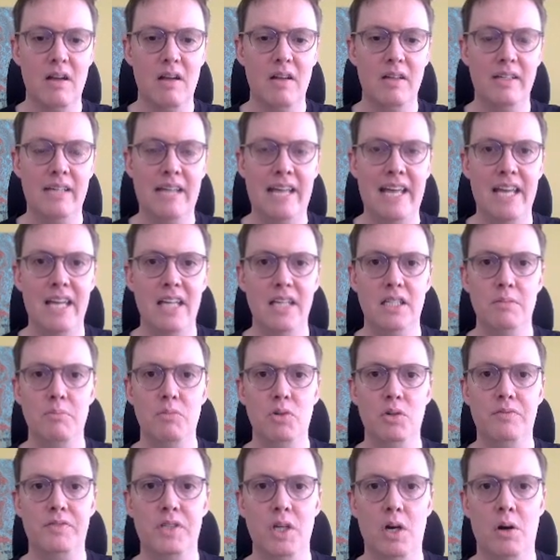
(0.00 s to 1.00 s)
handy
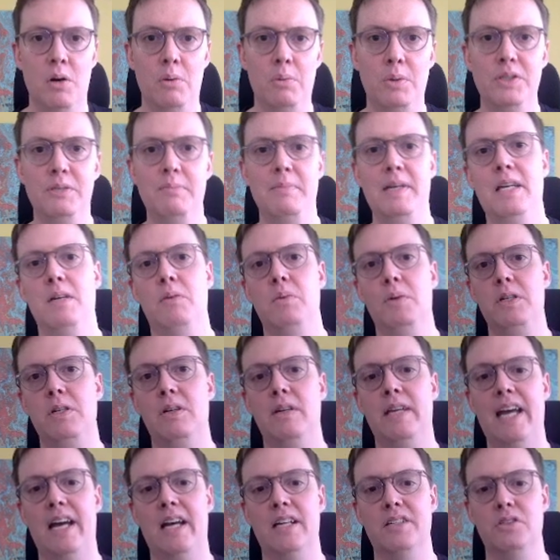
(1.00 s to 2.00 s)
move to always make when you
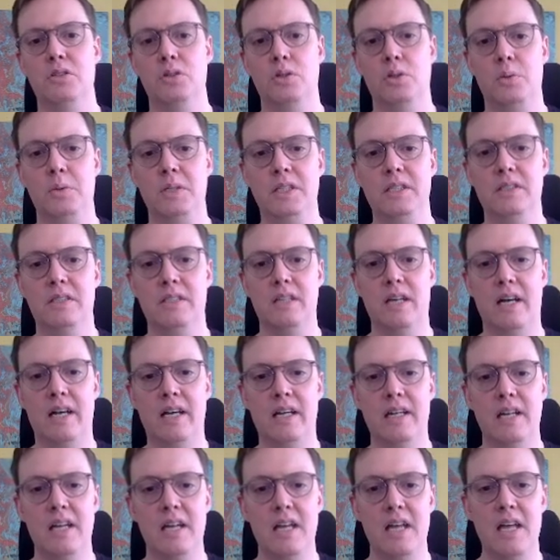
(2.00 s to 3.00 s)
castle queenside.
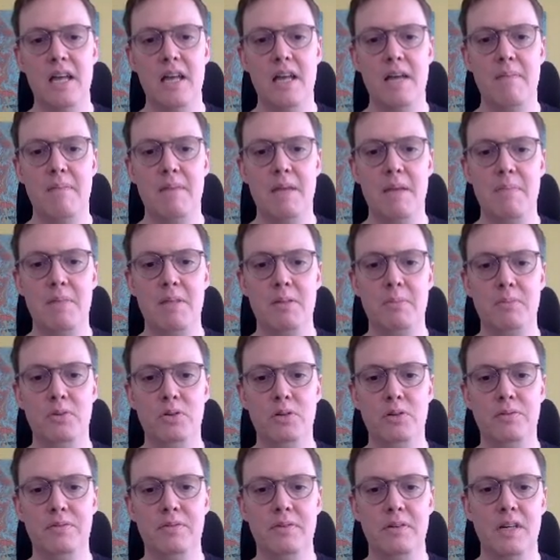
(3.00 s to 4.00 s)
Maybe the
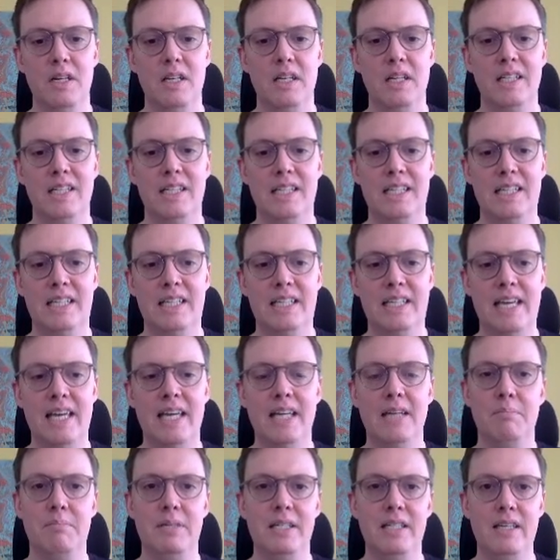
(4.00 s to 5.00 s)
move
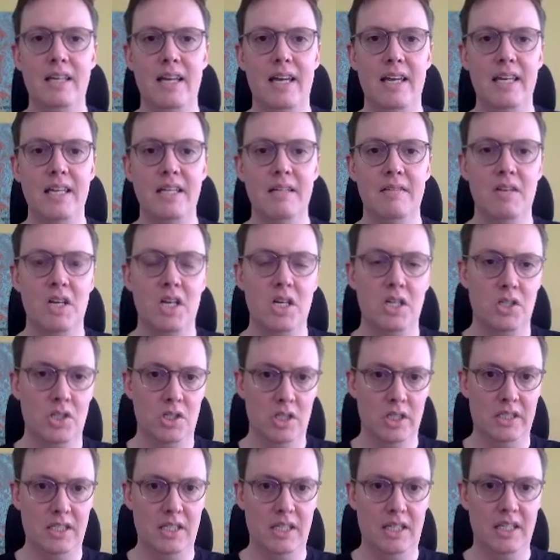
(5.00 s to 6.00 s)
king b8,
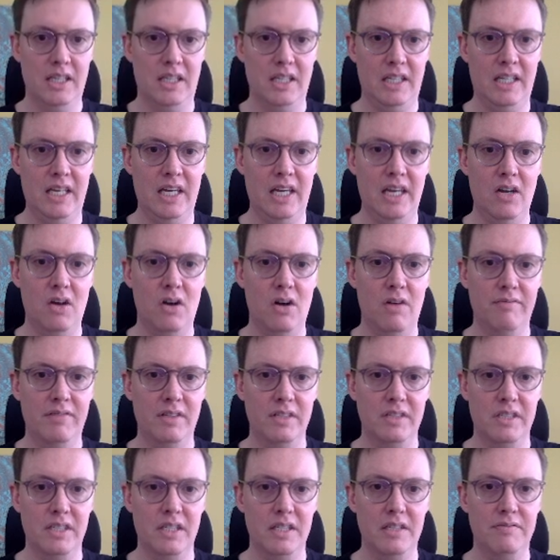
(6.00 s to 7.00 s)
just to get the king off the
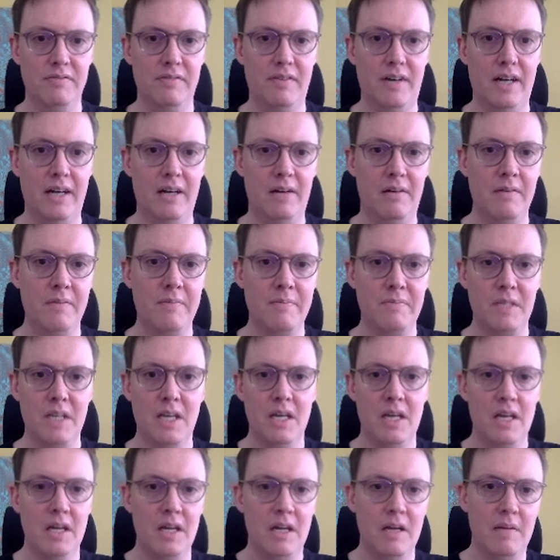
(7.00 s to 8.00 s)
c-file.
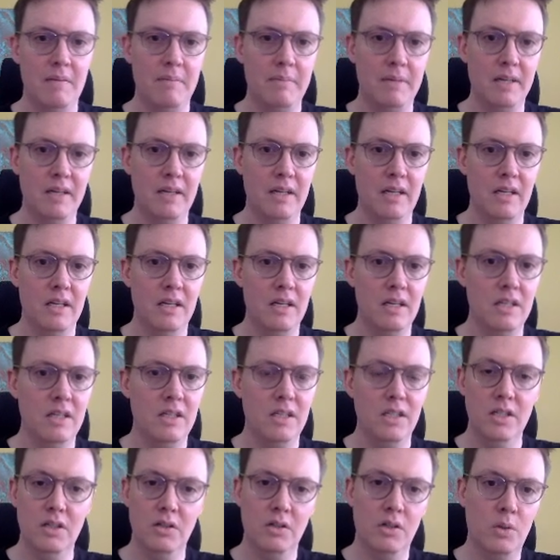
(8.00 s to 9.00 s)
But
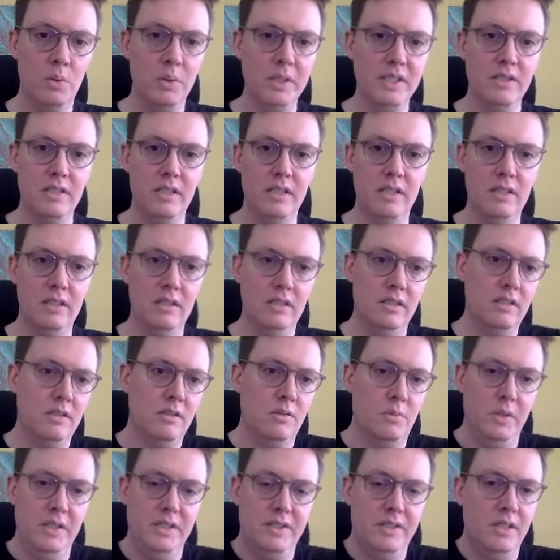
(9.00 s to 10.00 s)
you know, queen
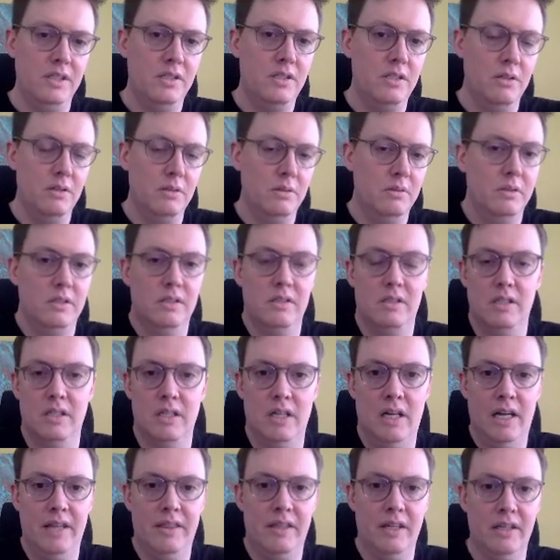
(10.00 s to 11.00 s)
c2 is,
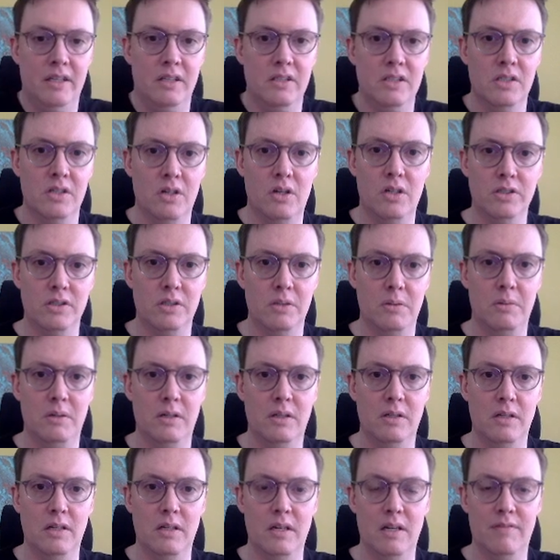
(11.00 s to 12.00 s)
I think, is
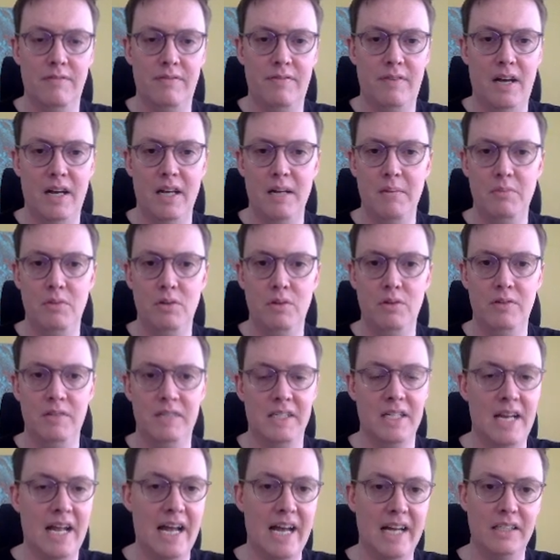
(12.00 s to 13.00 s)
also a fine move. It's
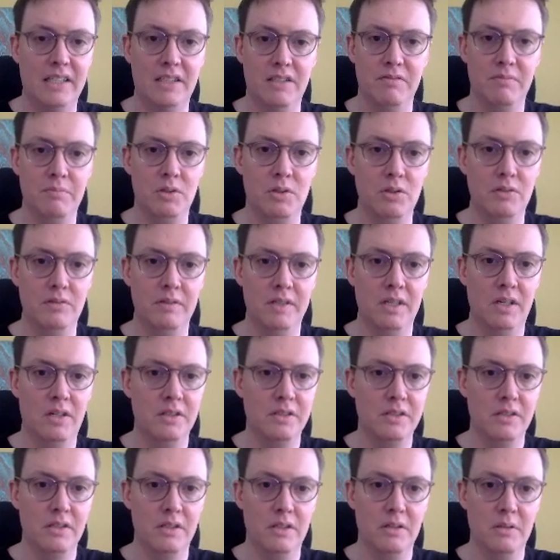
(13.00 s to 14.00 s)
an active move. It
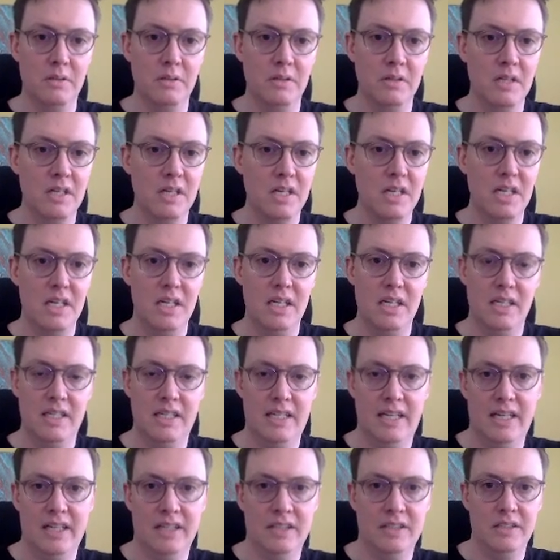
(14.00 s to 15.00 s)
also
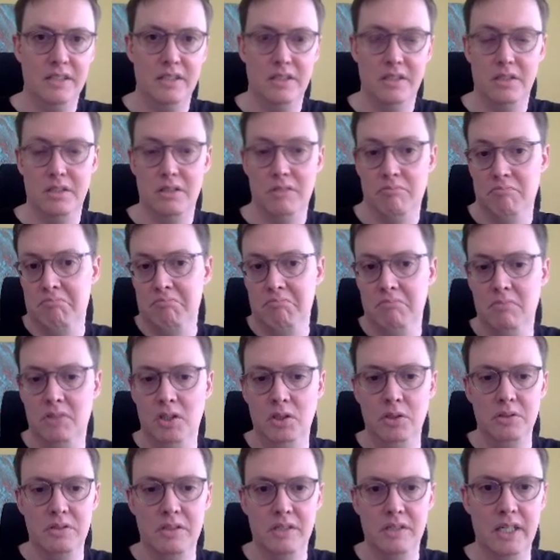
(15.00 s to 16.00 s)
attacks this
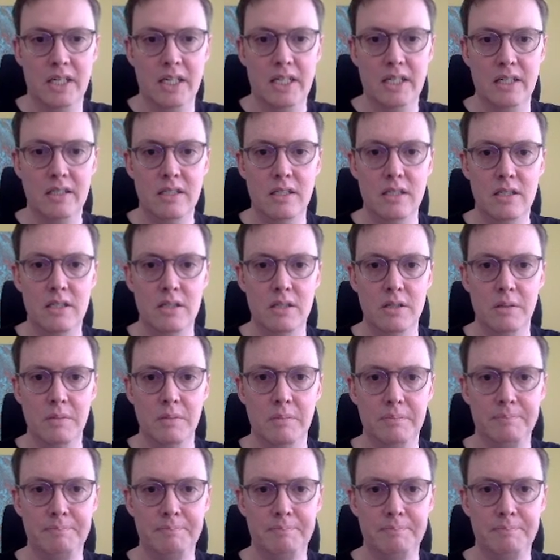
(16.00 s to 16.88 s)
loose knight on d2.